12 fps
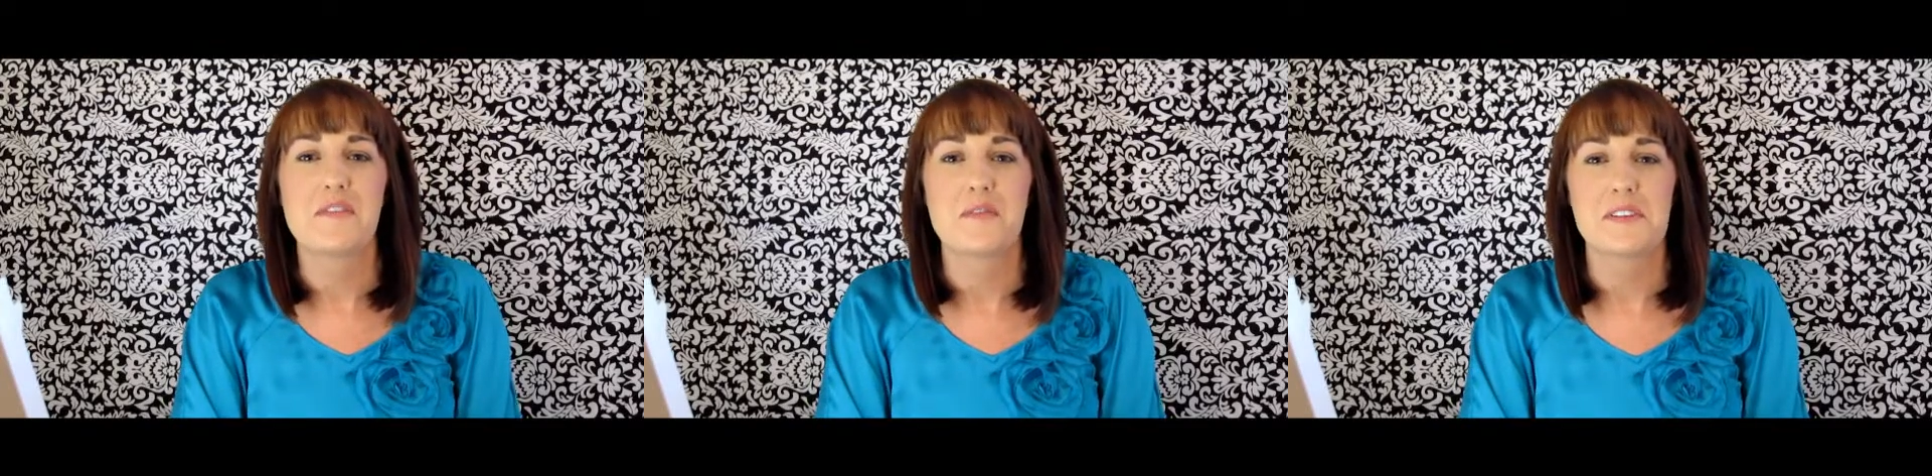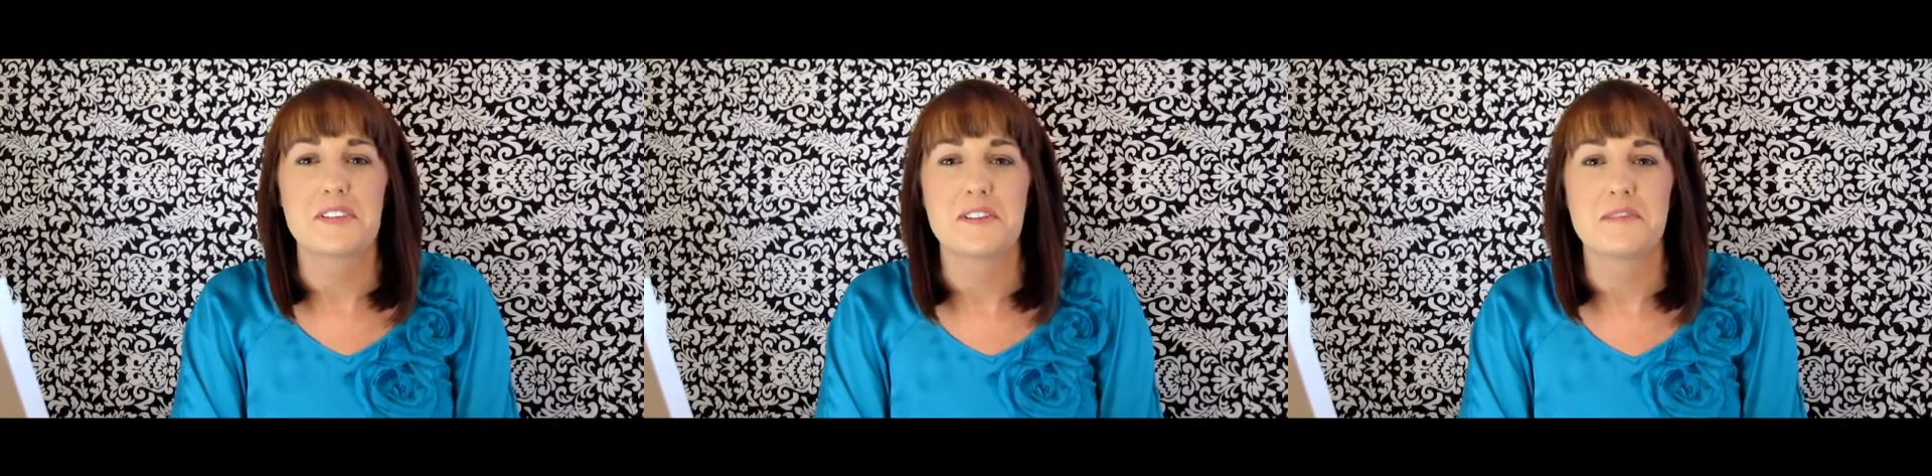for
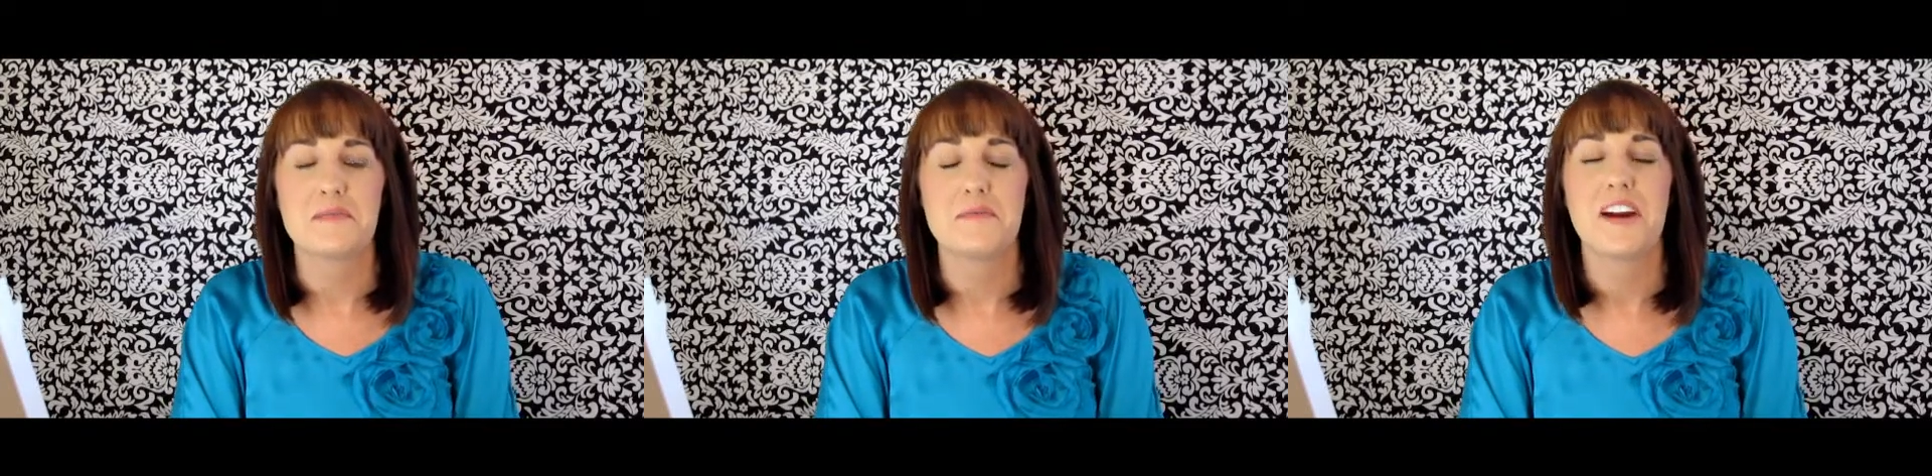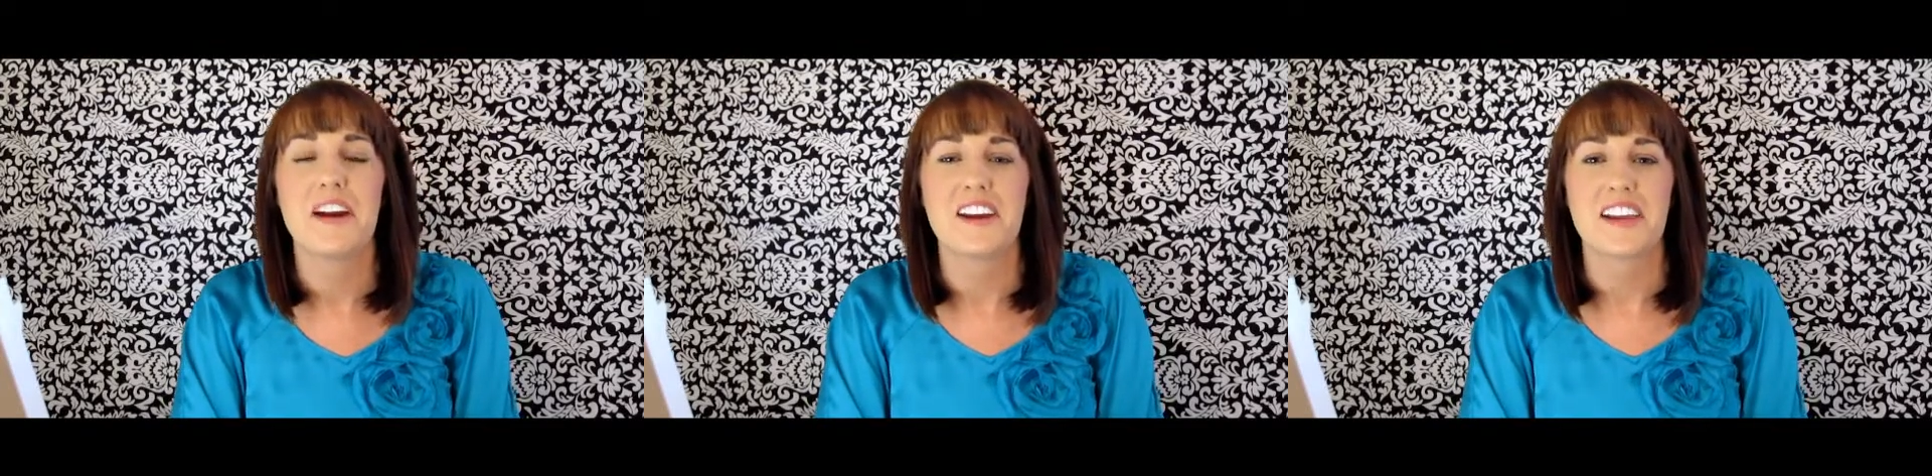Miss
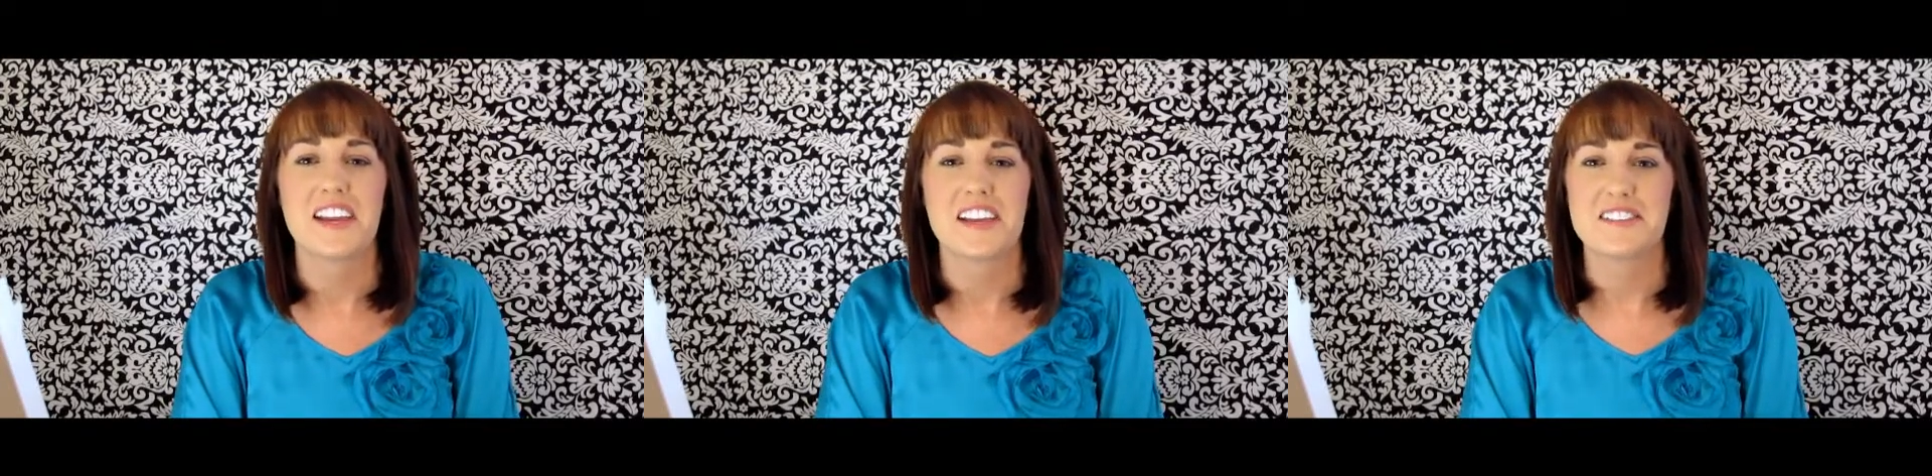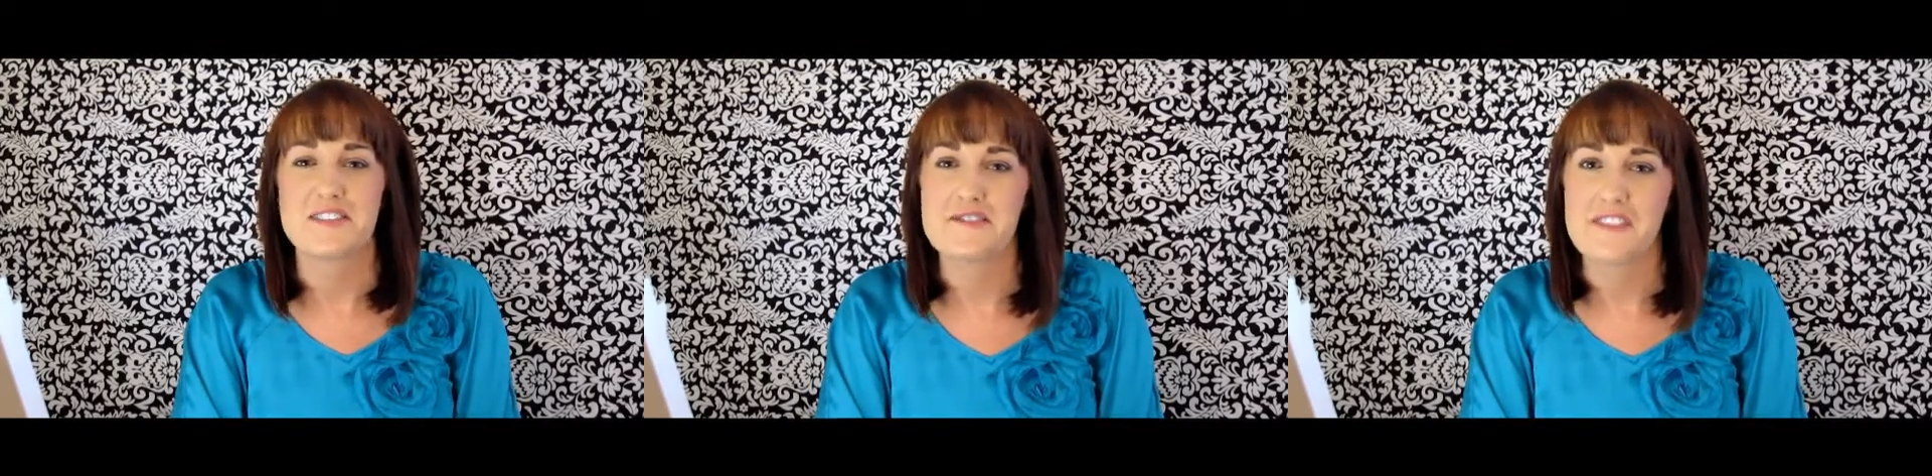America
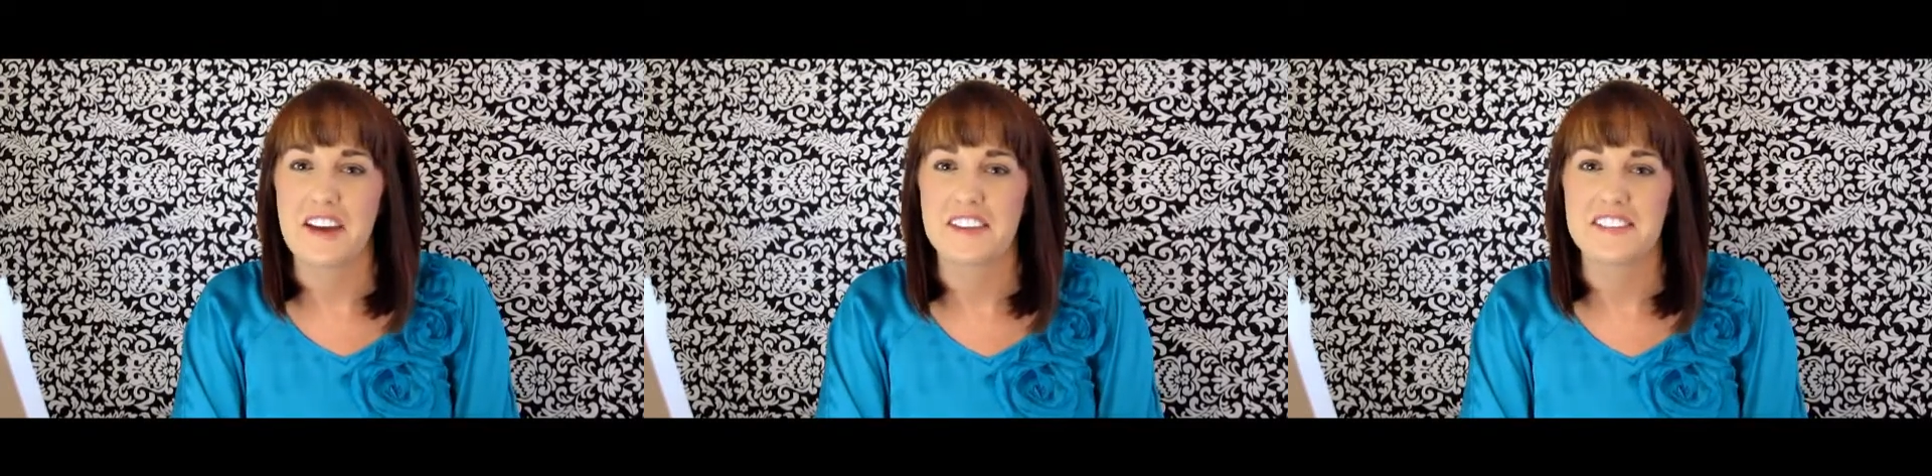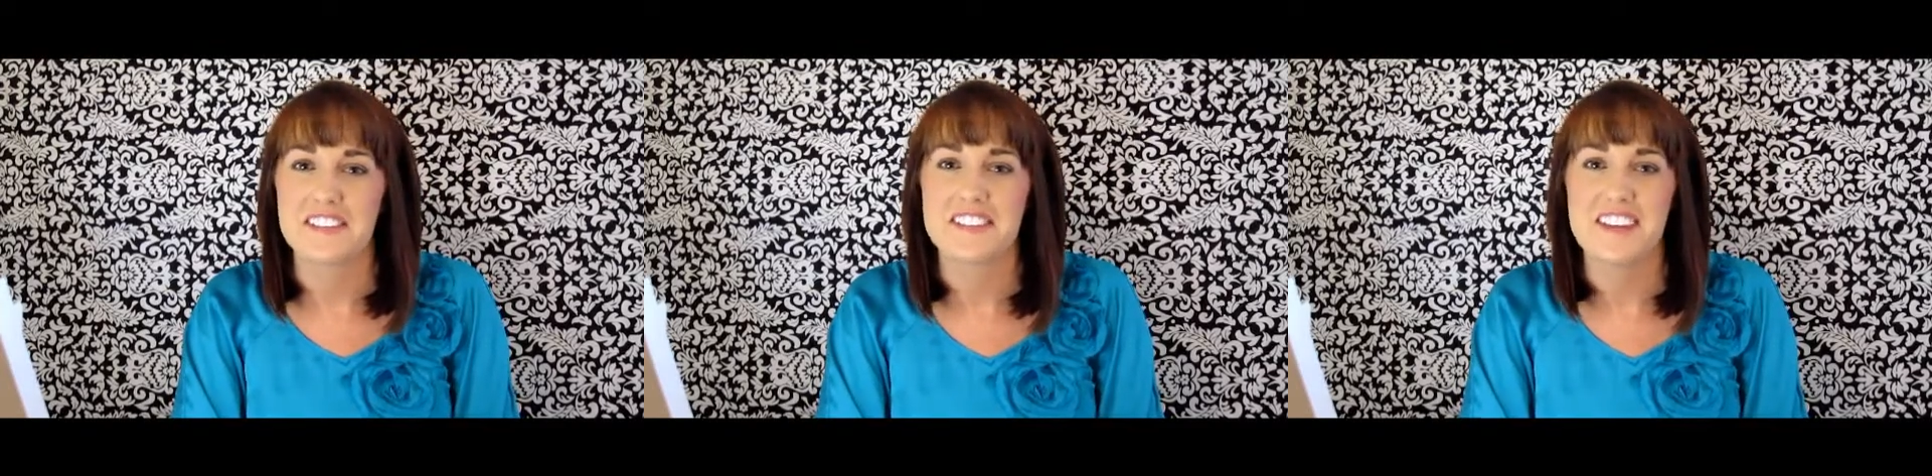in
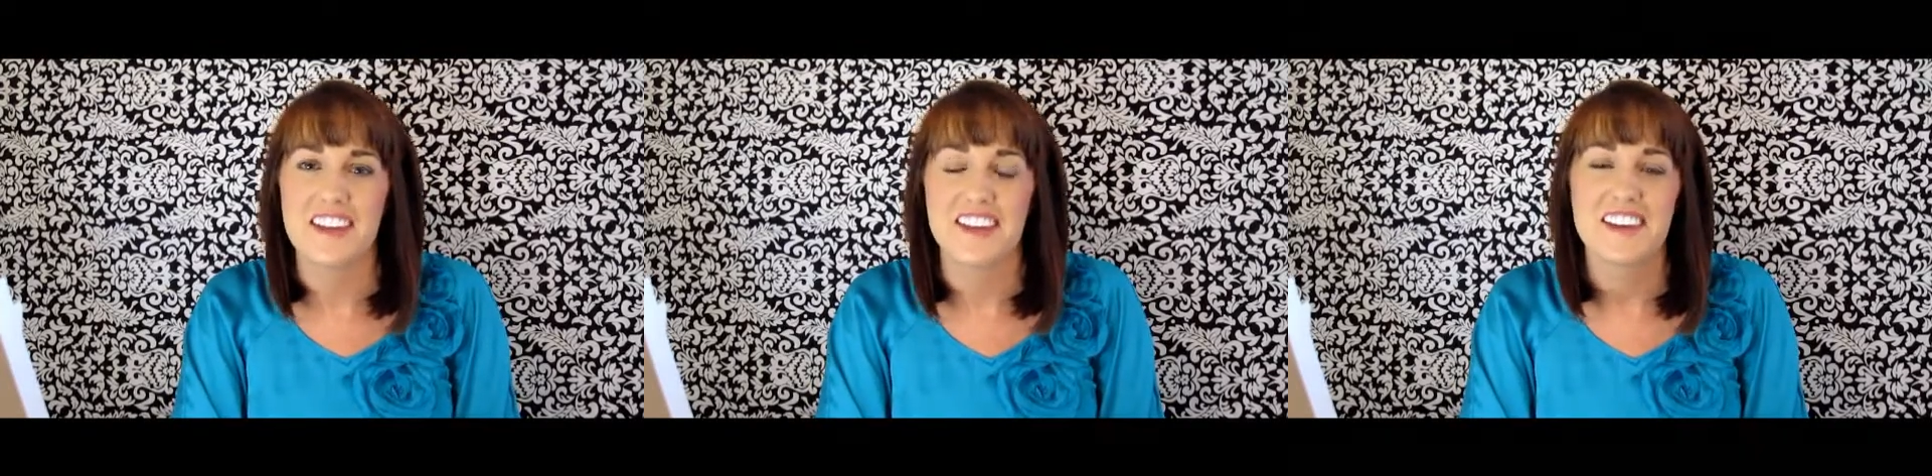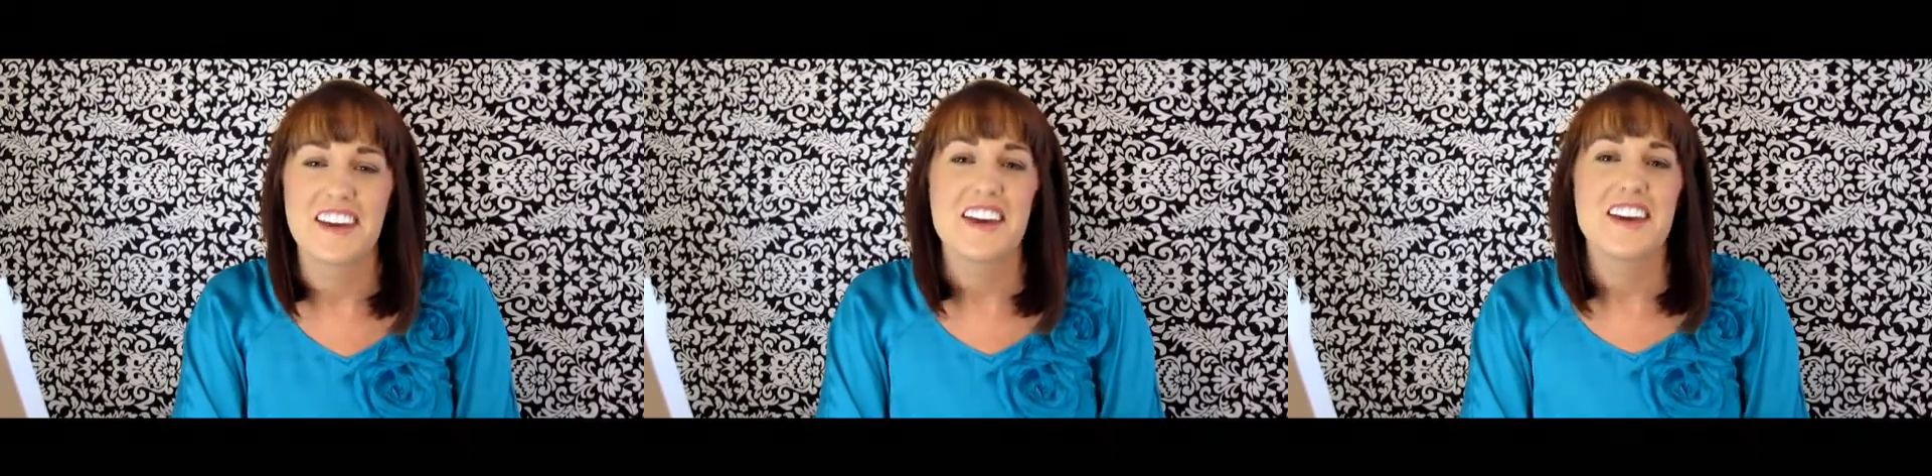2010.